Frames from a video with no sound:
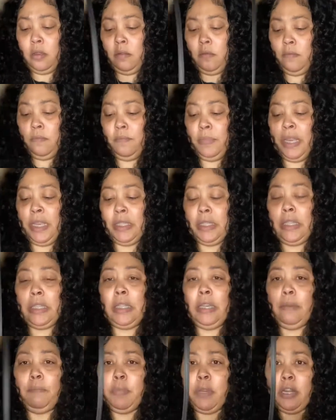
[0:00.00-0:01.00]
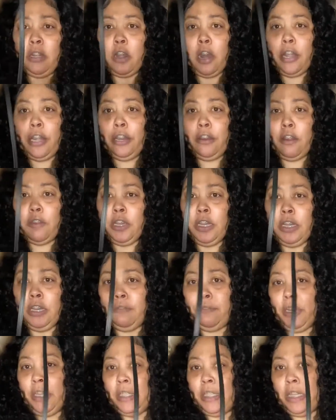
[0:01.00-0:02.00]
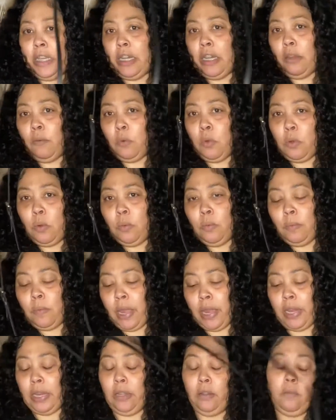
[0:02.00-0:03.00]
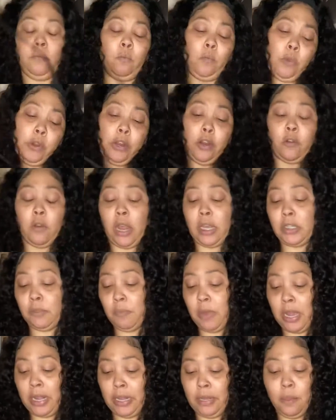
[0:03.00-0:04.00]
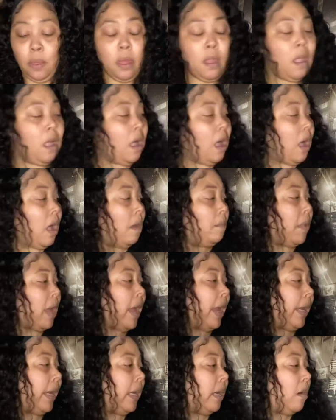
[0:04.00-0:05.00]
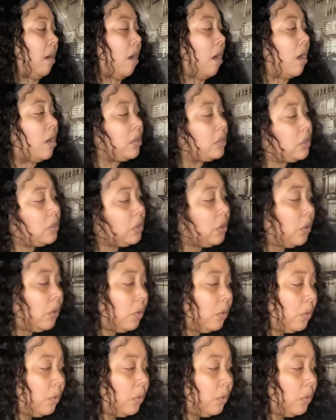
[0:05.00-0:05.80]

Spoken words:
basically put it on here on the D-rings, and it will, I can wear it crossbody. I can also